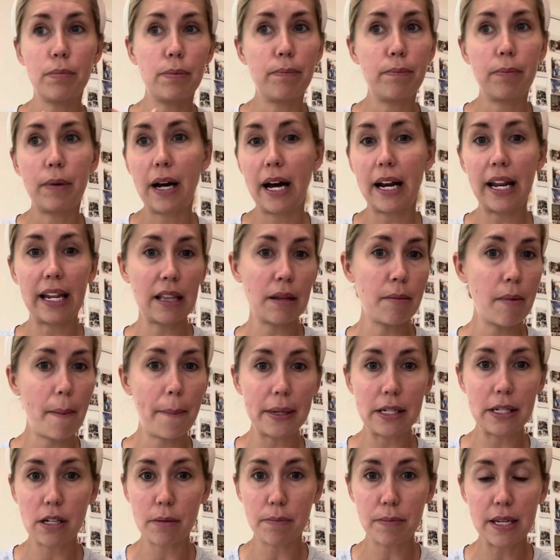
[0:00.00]
cutting them up
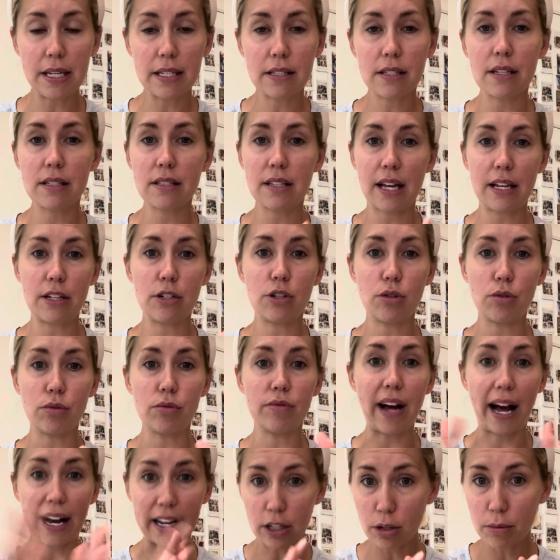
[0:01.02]
into pieces into
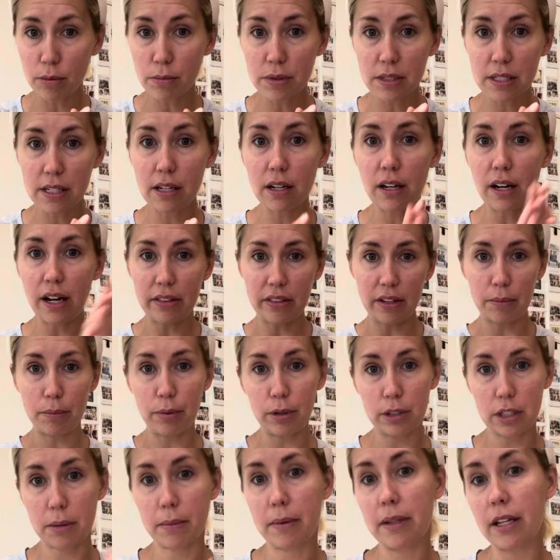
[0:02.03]
vacuum seal, and then
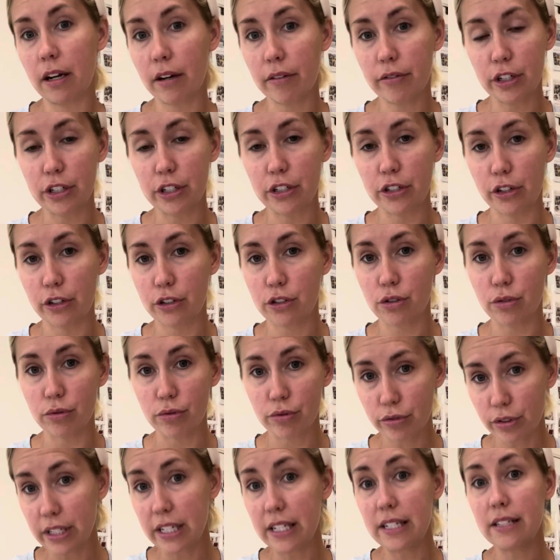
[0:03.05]
put them in our freezer to
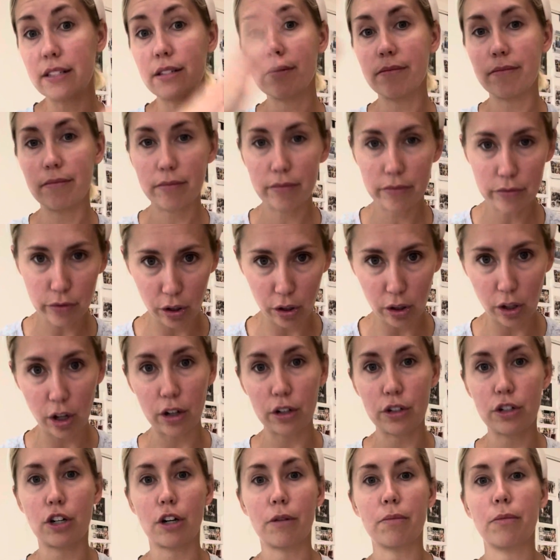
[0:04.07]
freeze for
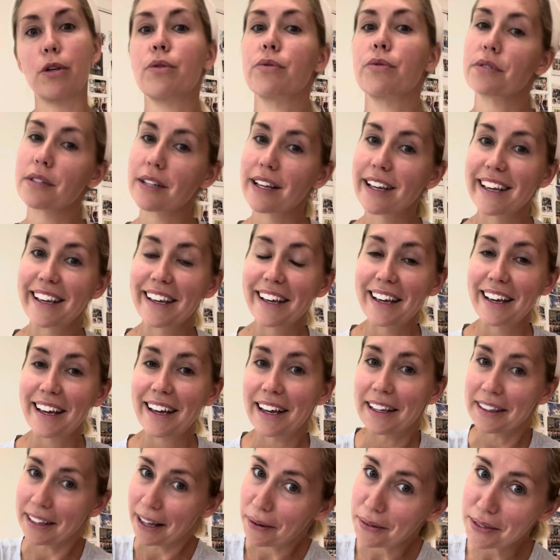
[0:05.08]
long-term use.
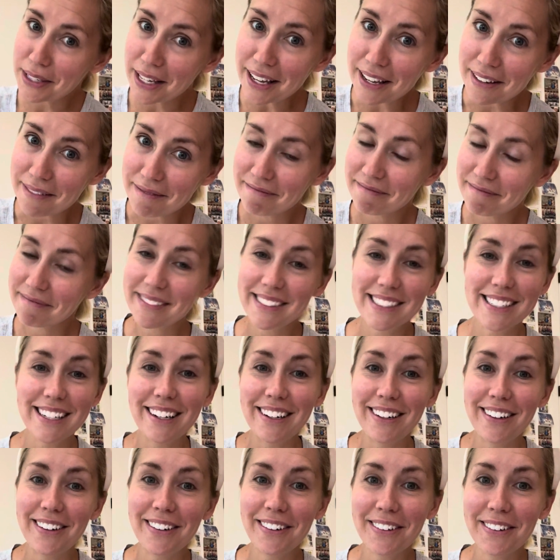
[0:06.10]
And that was it.
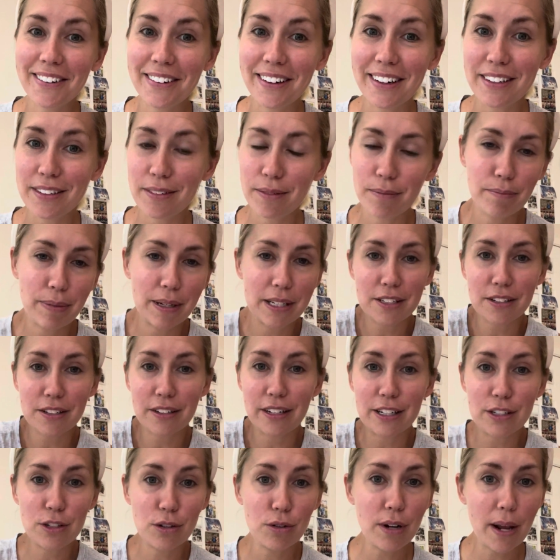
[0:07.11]
So basically
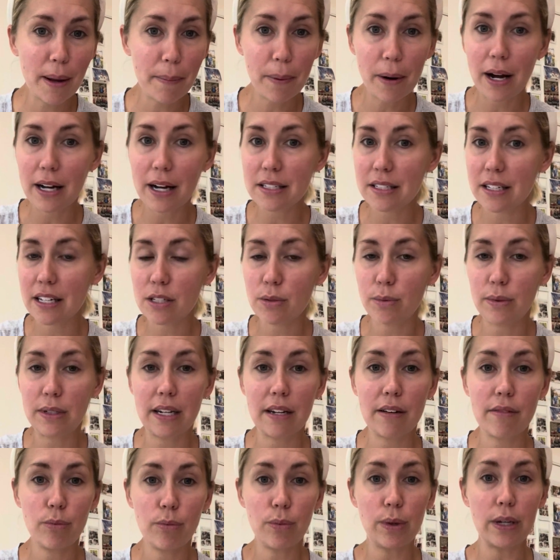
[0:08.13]
a 2-day process.
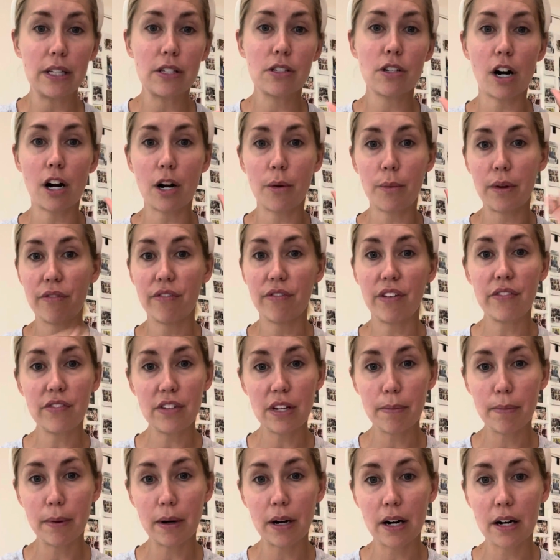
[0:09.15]
We started with 50
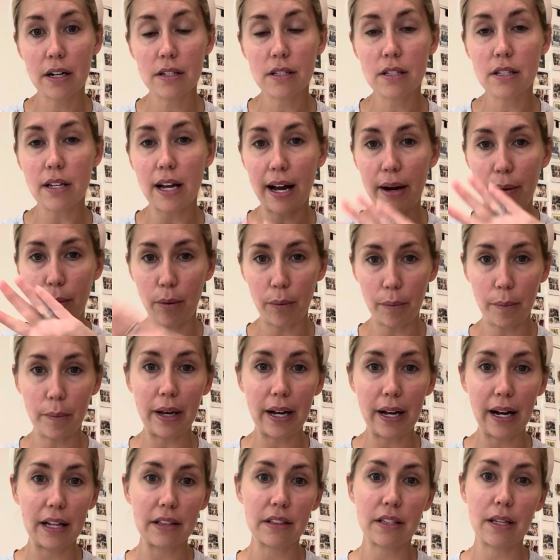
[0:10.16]
birds when we
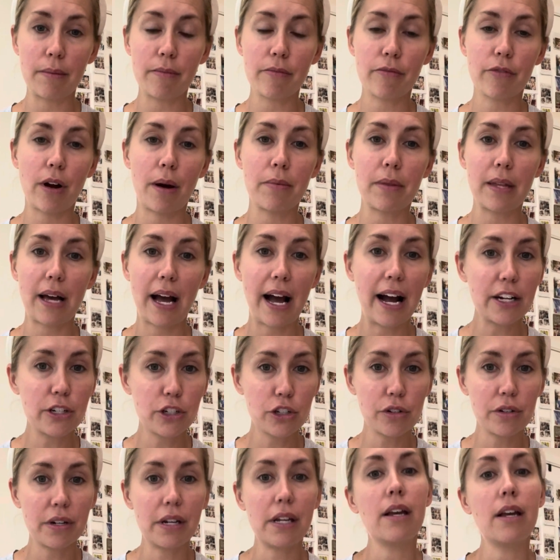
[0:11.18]
got them from the
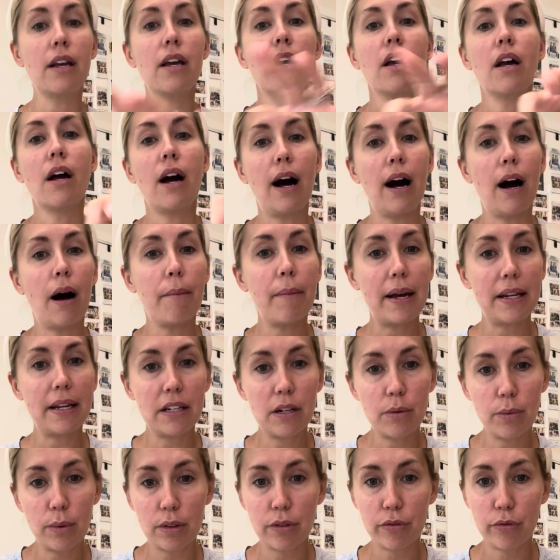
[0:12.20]
hatchery, ended
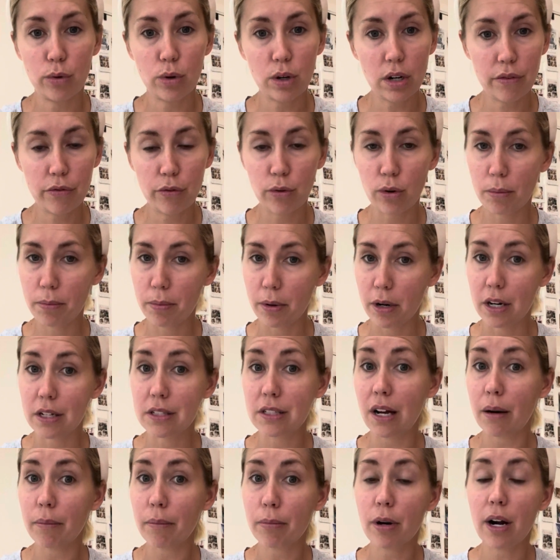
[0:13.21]
with 44 birds
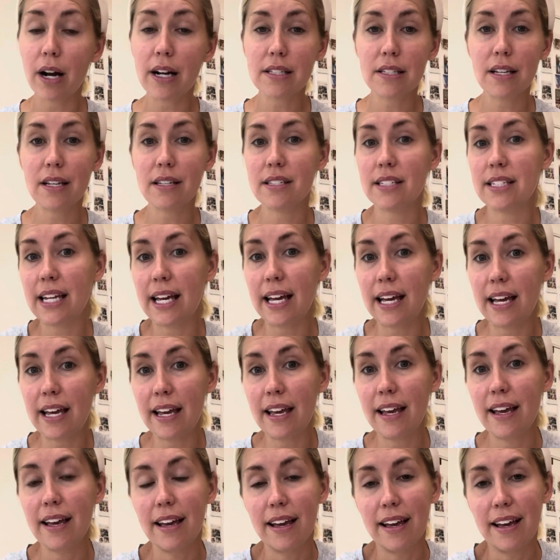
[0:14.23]
on process
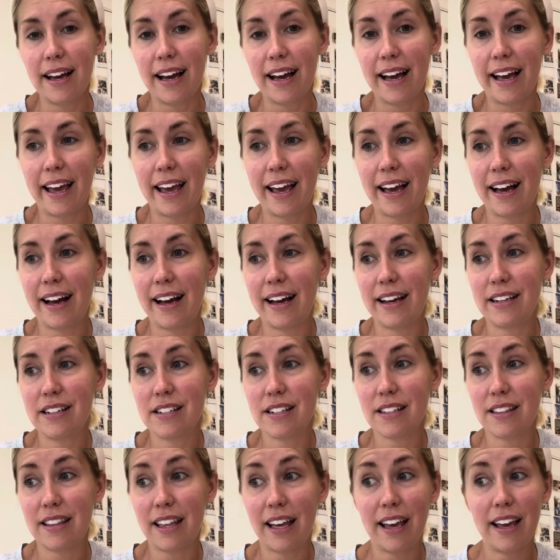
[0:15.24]
day,
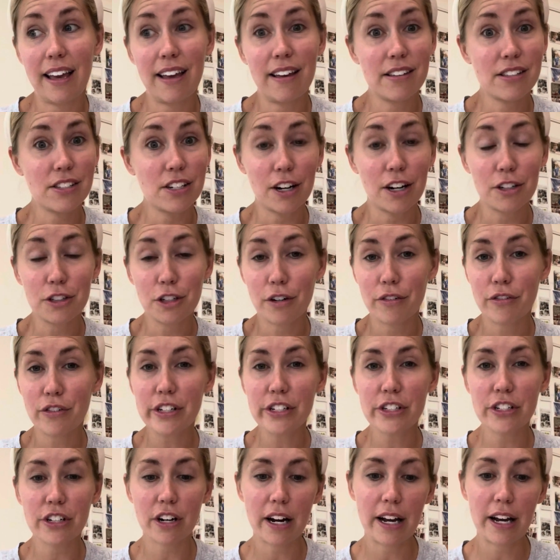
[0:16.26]
and they stocked our
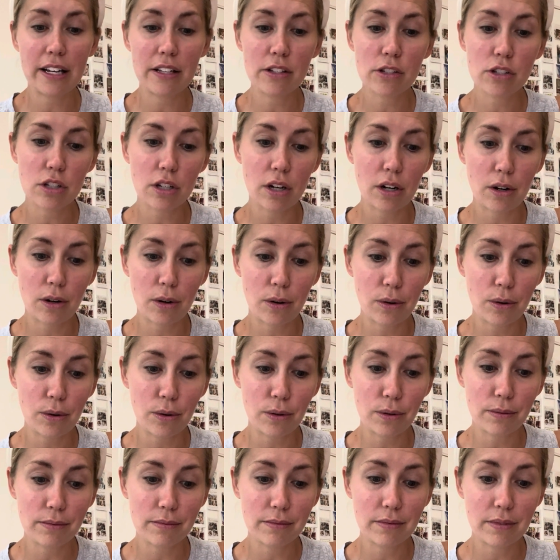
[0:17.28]
freezer. And
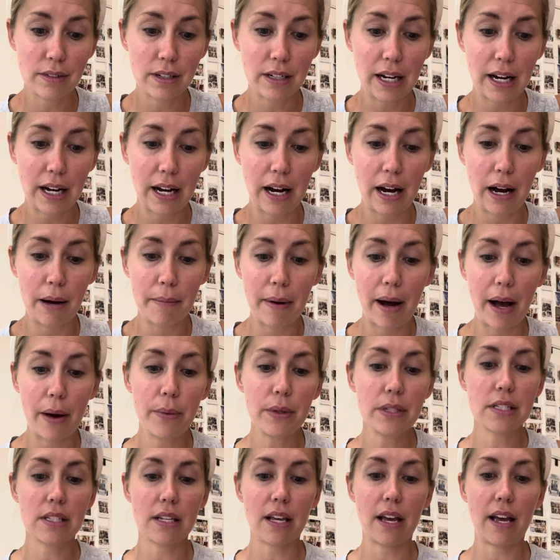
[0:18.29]
so I
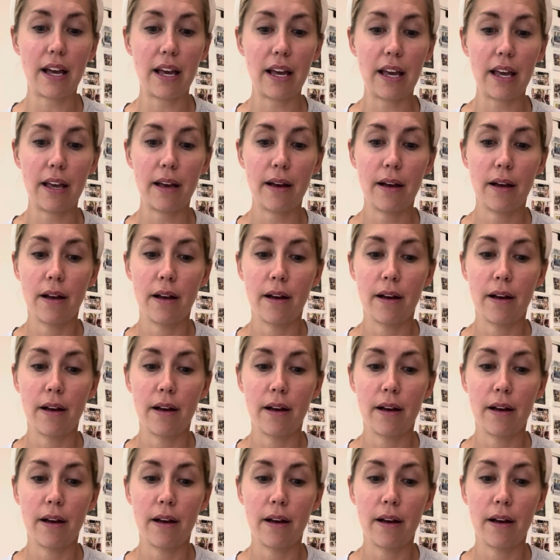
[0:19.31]
would say